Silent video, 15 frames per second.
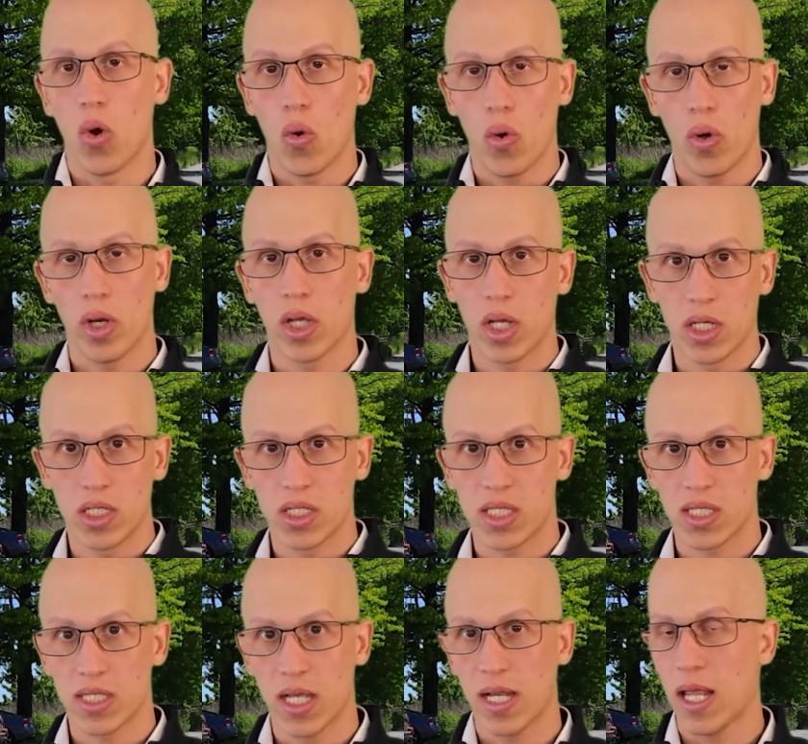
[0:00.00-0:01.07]
Or you can just
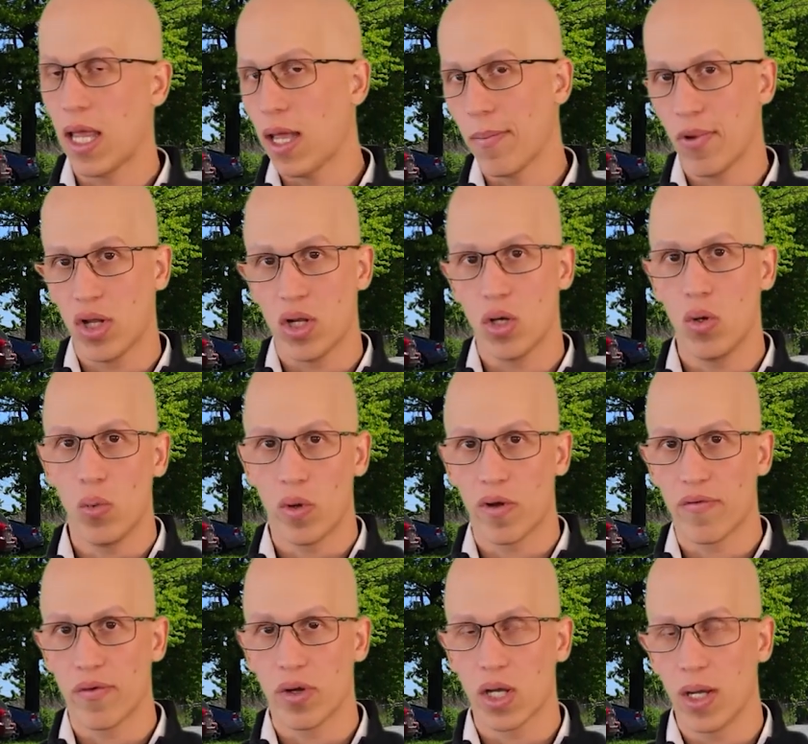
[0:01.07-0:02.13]
decide, hey, I'm going to go
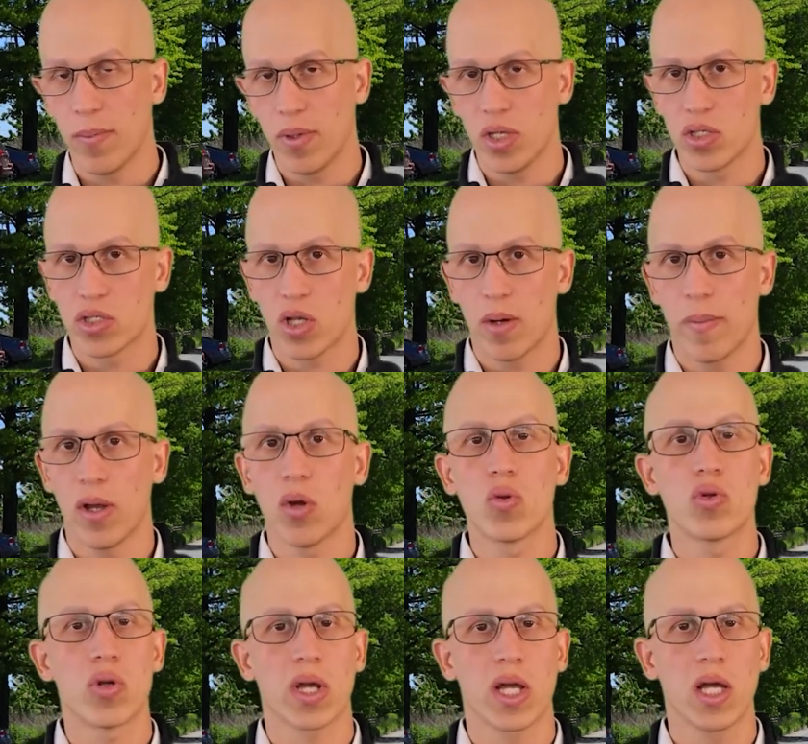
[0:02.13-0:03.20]
work for a company or start my
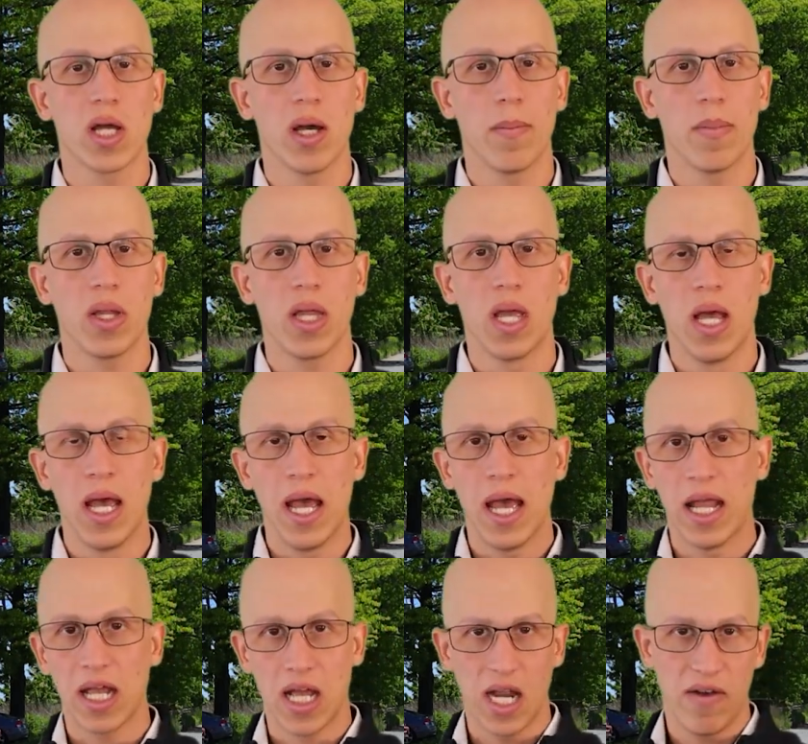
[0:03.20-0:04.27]
own trucking company
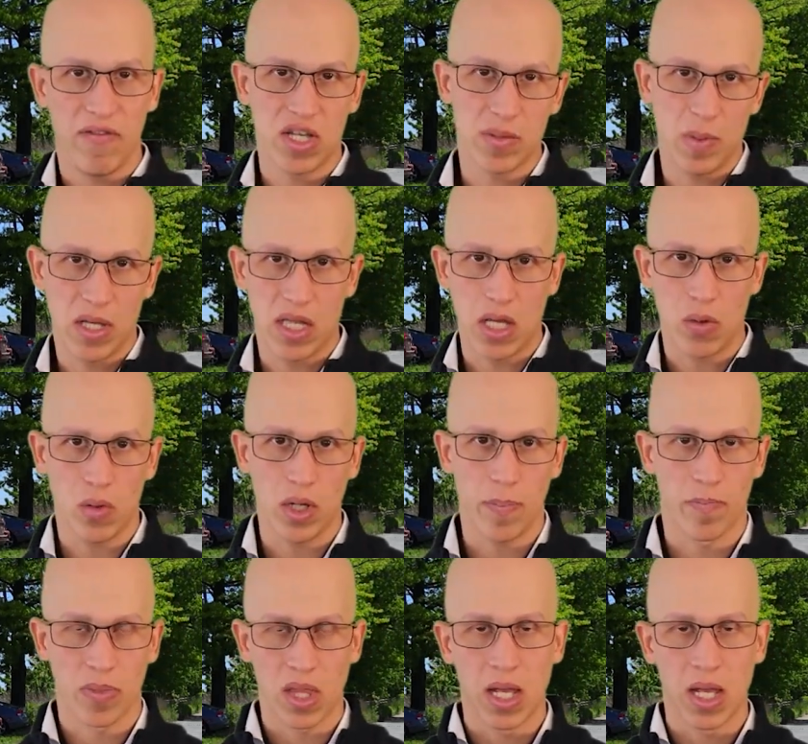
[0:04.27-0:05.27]
and kind of expand that way.